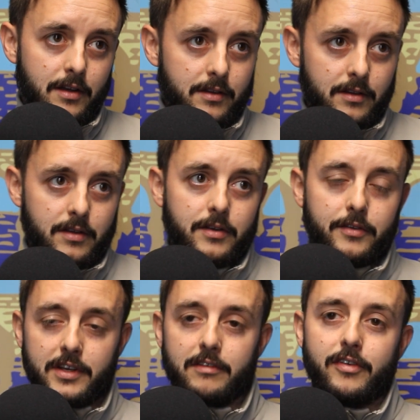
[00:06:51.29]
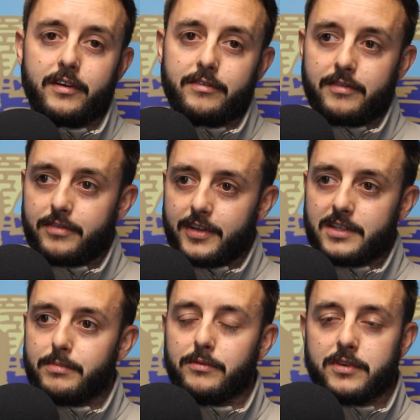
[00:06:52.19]
obviously the
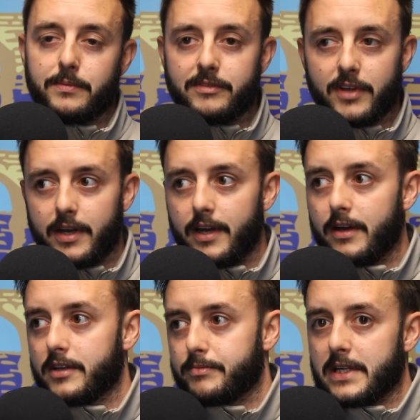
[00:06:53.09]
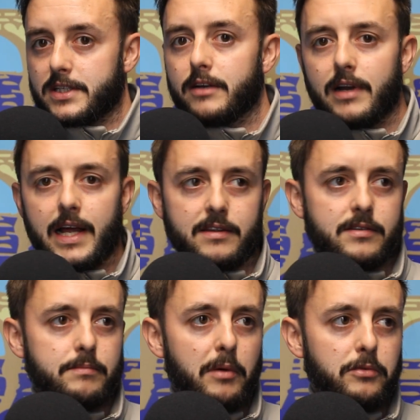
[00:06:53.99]
5-6 months that we've done it, especially over the
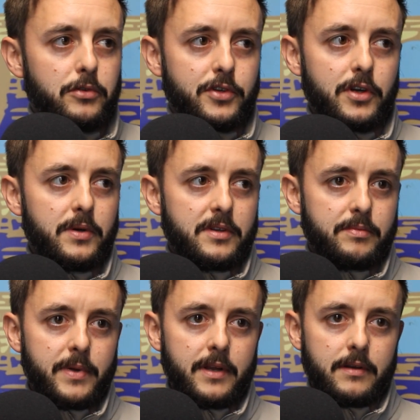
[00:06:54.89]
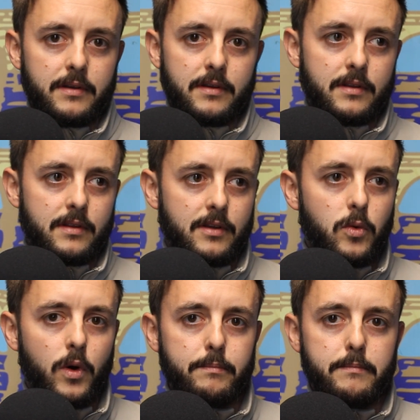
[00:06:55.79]
last month or two, it's been
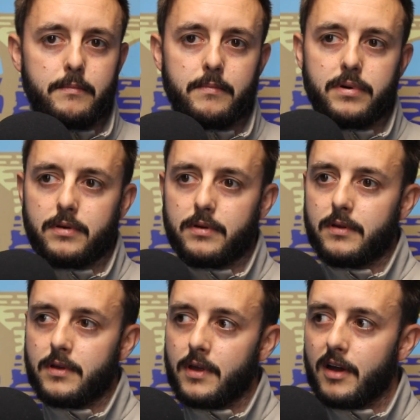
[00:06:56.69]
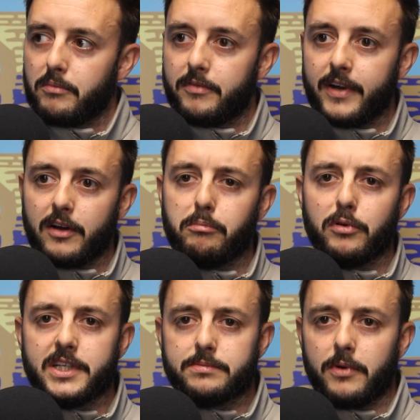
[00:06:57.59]
quite, I think I've
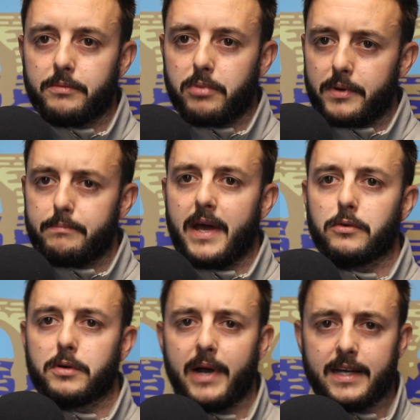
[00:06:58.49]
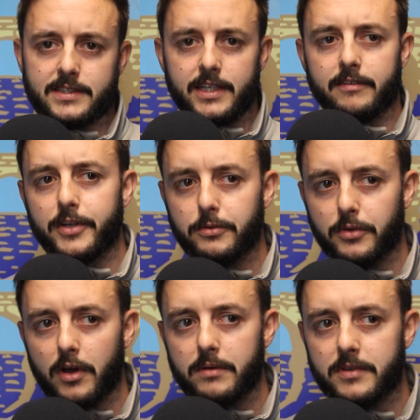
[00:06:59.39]
breached my probably mental capacity a few
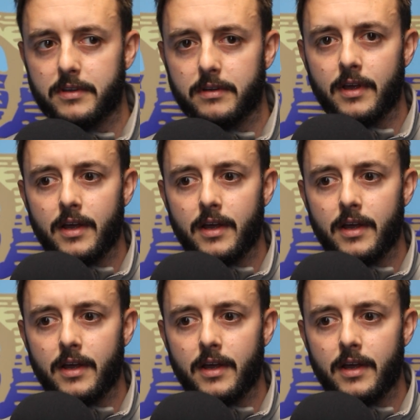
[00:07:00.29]
times, and